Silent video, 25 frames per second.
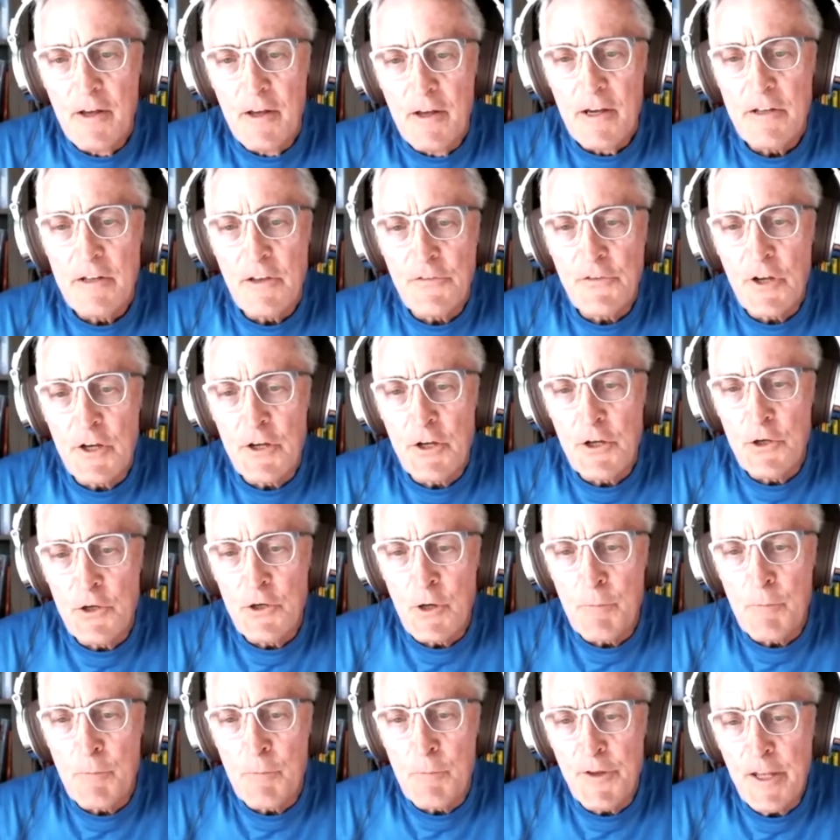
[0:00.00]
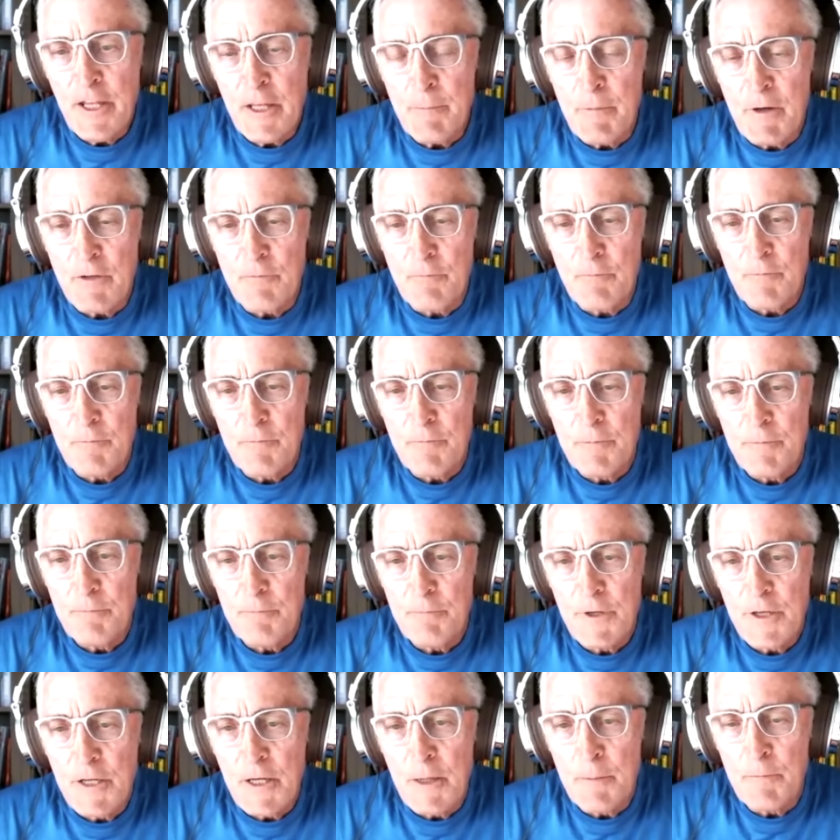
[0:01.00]
and you say, you know, I'm thinking about
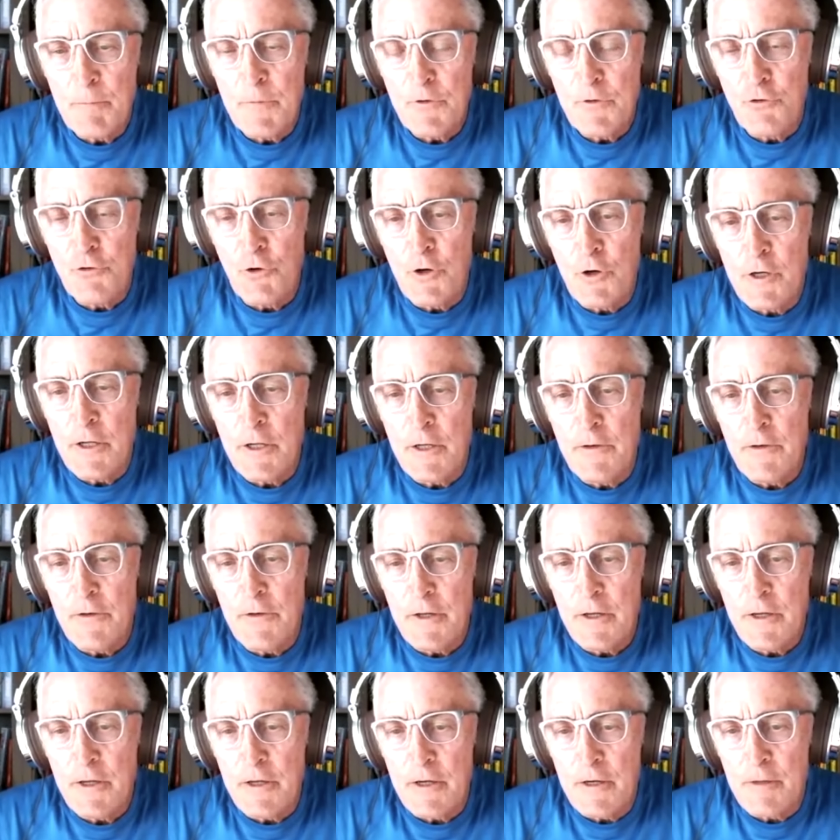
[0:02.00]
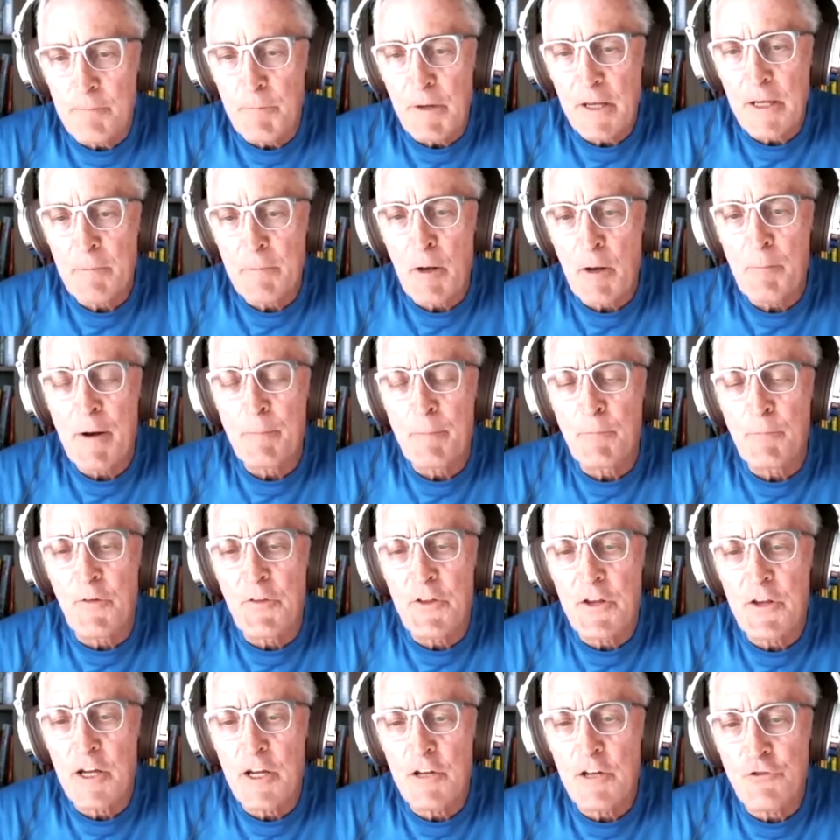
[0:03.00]
become joining the uh, becoming a member of
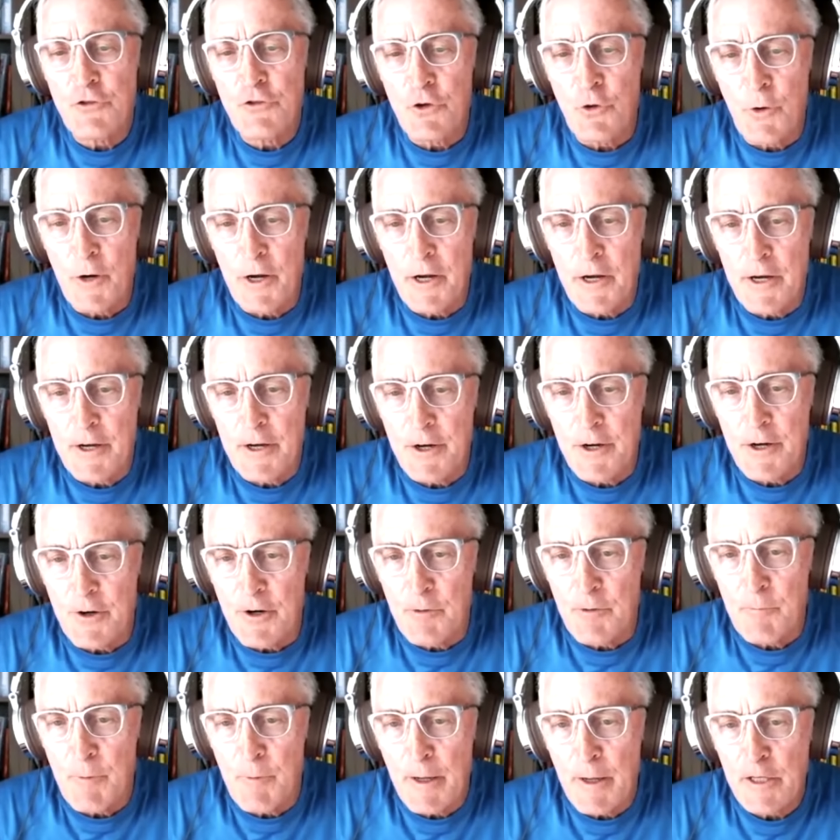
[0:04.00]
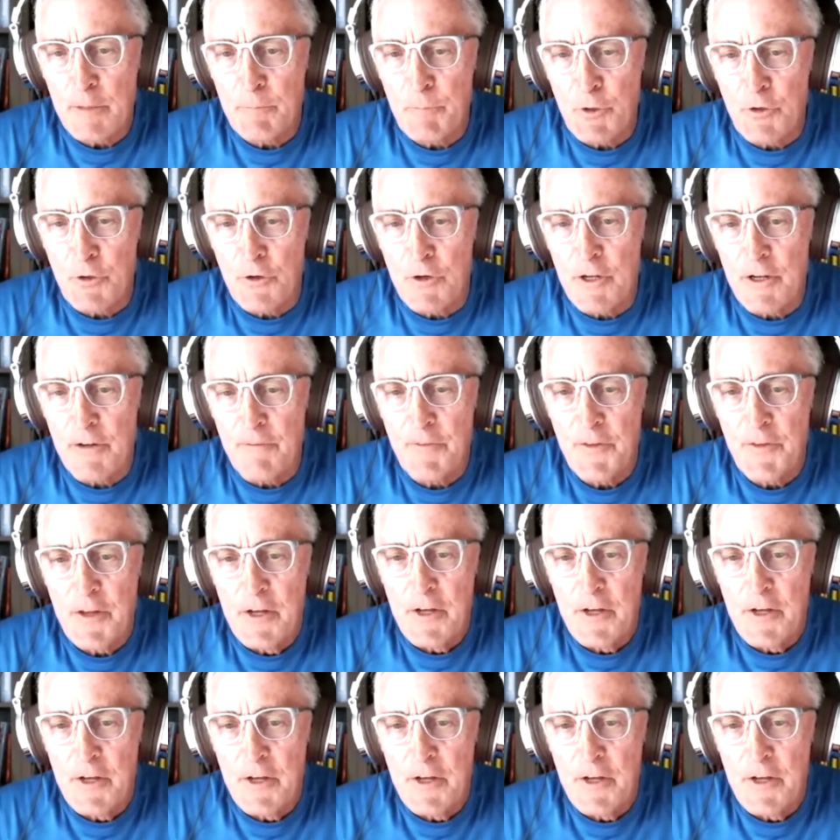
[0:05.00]
the HOA here in my community,